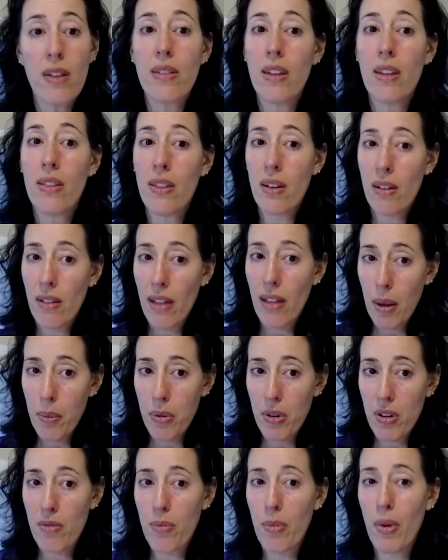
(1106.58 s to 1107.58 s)
then the
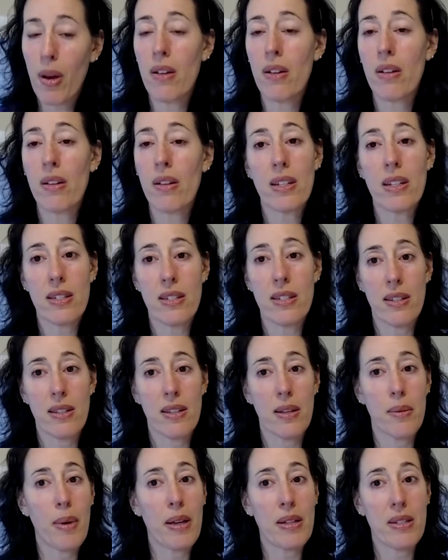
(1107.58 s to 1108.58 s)
collaborative model is
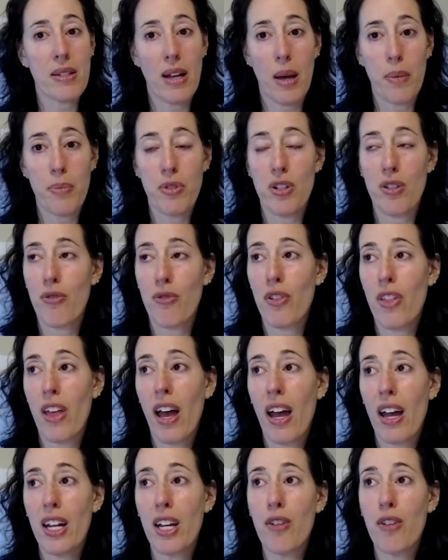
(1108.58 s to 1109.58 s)
the best option for
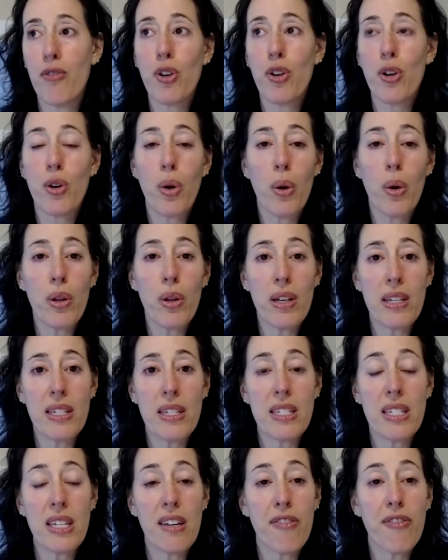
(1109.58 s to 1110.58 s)
that. If your goal
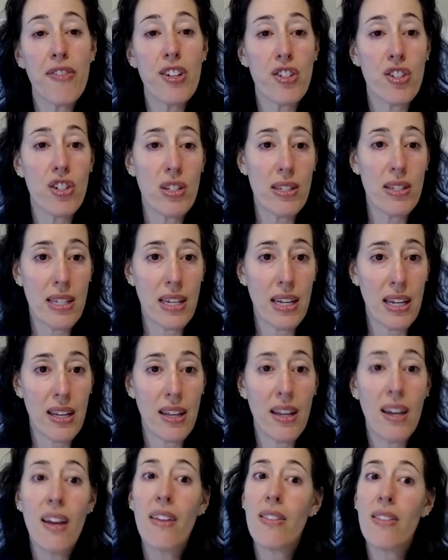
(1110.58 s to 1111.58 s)
is
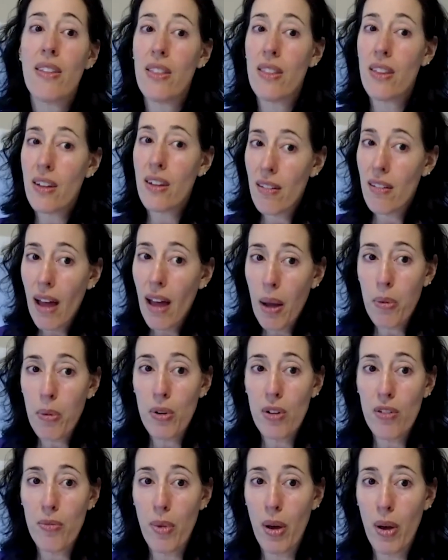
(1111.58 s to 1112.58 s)
efficiency, then the
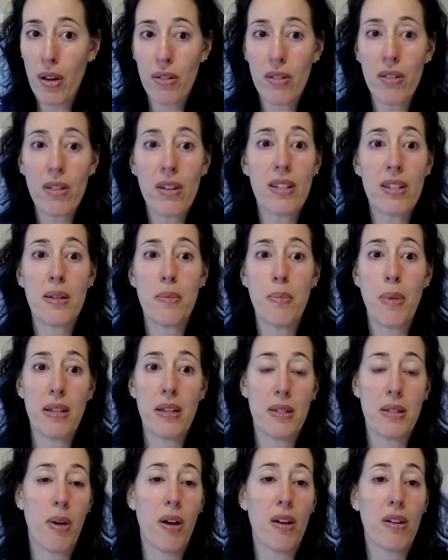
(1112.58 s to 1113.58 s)
collaborative model is the
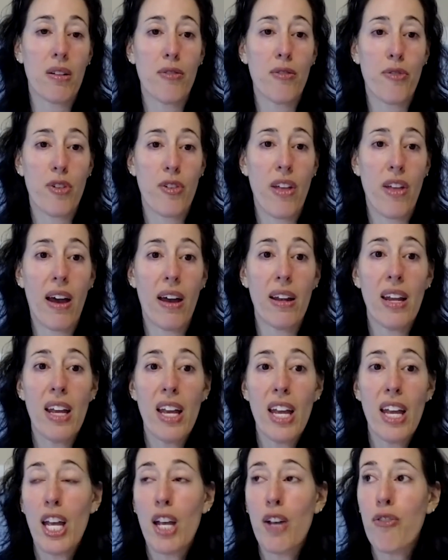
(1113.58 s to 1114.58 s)
best model for that.
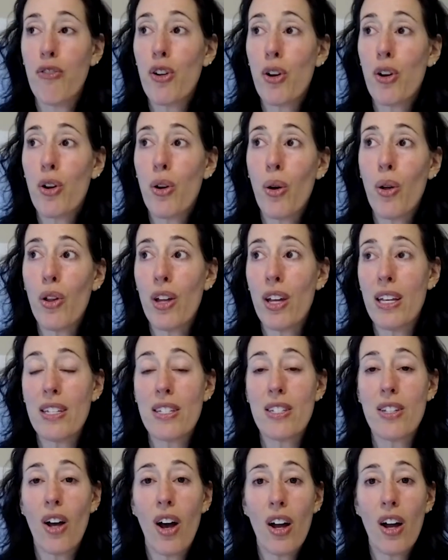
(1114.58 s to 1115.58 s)
If your goal
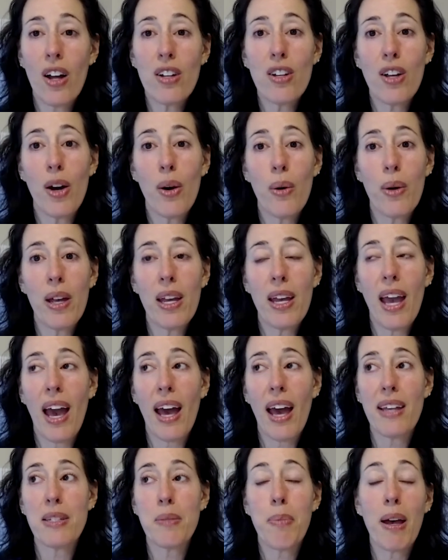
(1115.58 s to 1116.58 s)
is ongoing
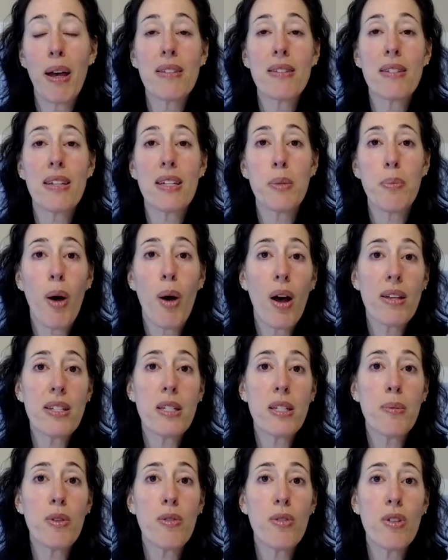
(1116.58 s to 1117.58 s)
as best as
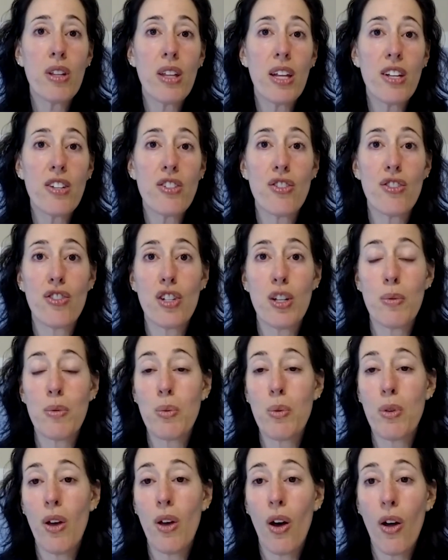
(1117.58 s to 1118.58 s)
possible relationships
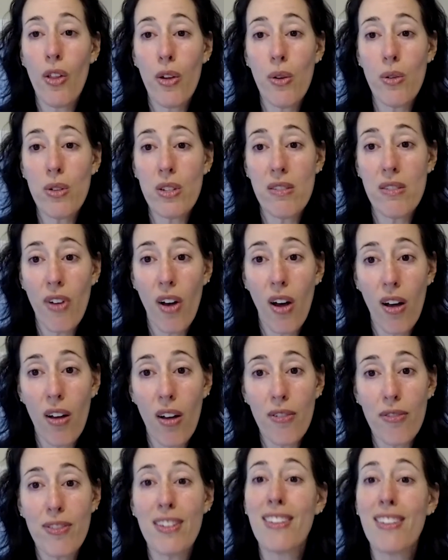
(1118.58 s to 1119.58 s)
with all those
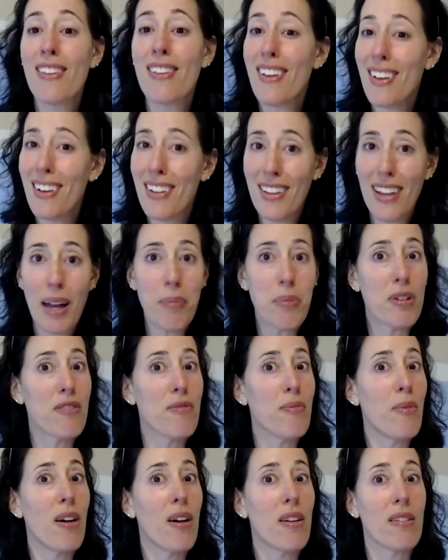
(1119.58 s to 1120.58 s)
involved,
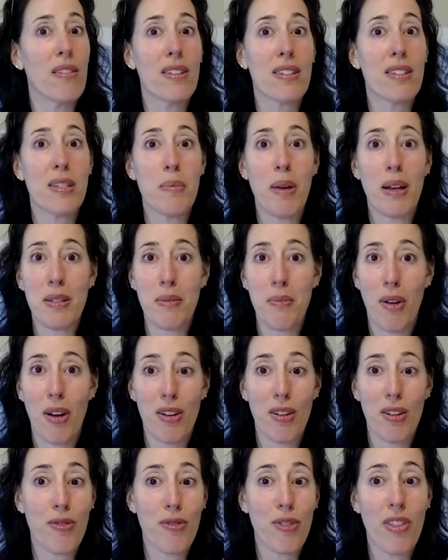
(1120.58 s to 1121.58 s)
collaborative model is the best
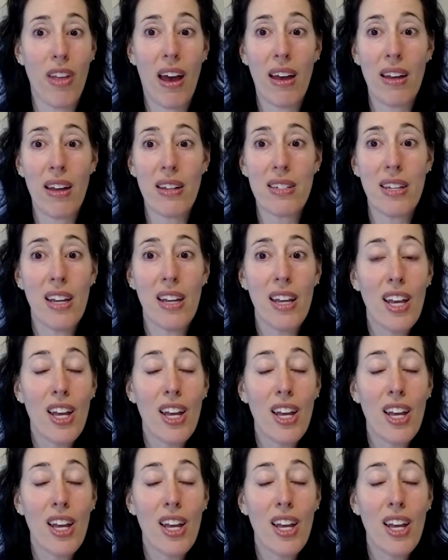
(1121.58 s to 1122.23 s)
model for that.